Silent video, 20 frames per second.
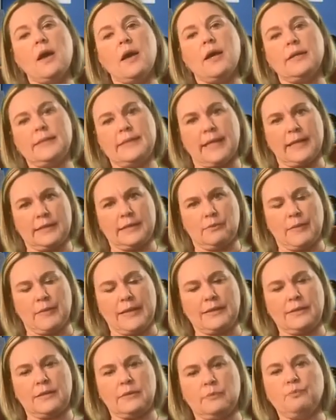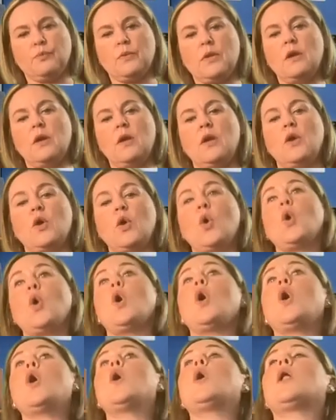assessments.
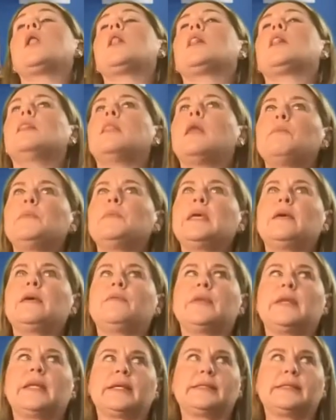Let me give an